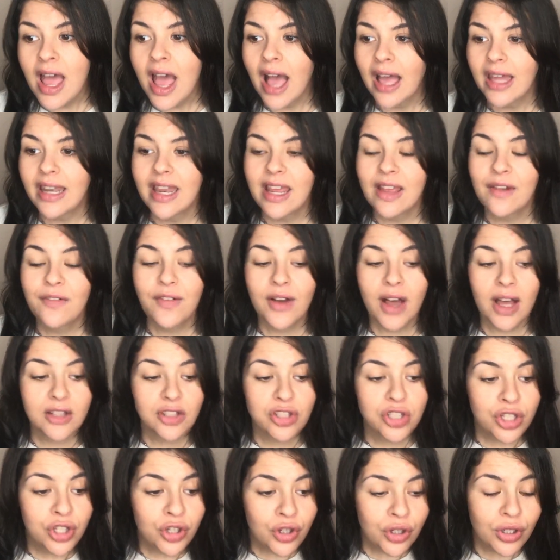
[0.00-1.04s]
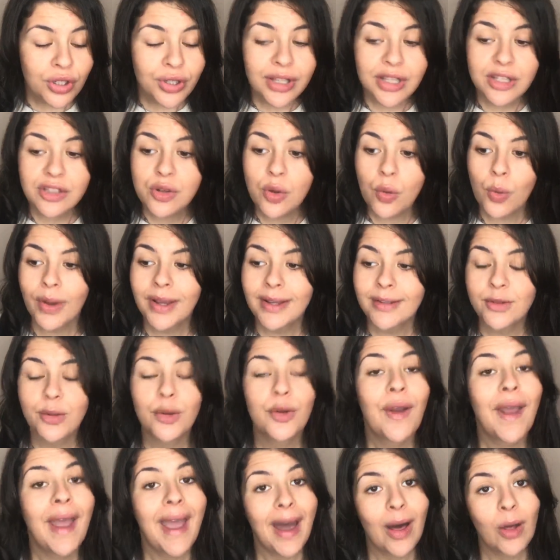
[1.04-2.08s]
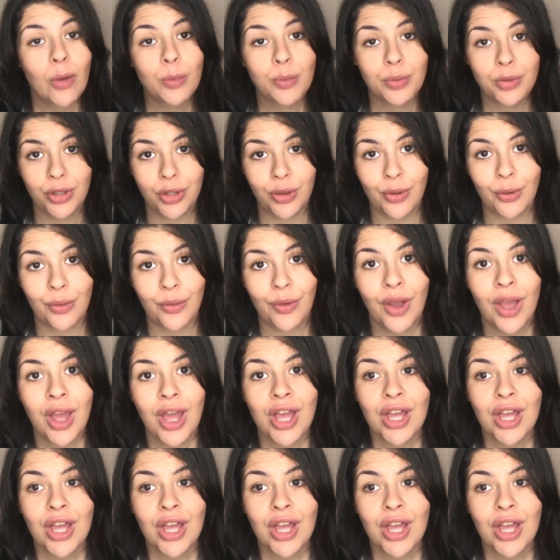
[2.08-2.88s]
And if a tool is going to help you